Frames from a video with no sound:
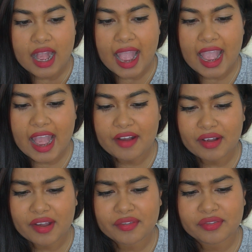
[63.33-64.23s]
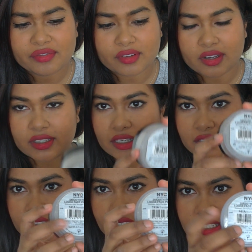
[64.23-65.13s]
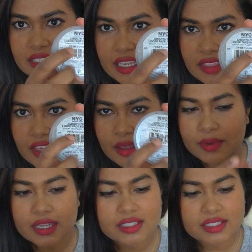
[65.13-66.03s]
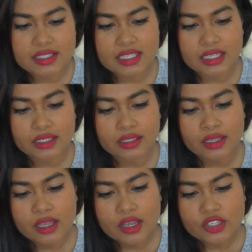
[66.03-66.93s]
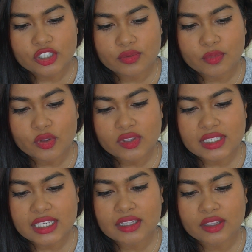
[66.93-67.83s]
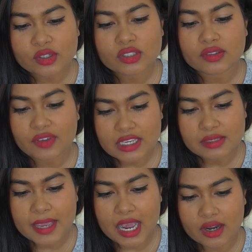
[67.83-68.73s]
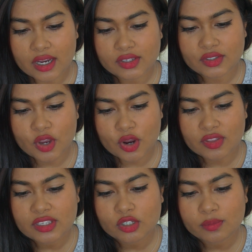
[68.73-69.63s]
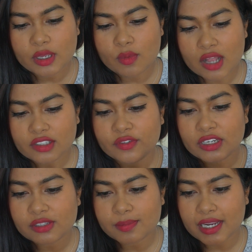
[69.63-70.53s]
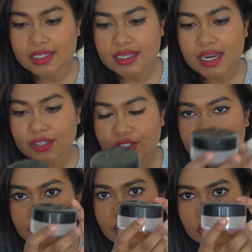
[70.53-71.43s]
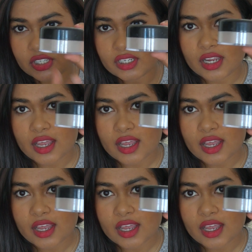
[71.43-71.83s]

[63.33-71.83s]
Oh here, you can see it there, but it's the Smooth Skin Loose Face Powder. So this took me a while to finish, but I did actually finish it.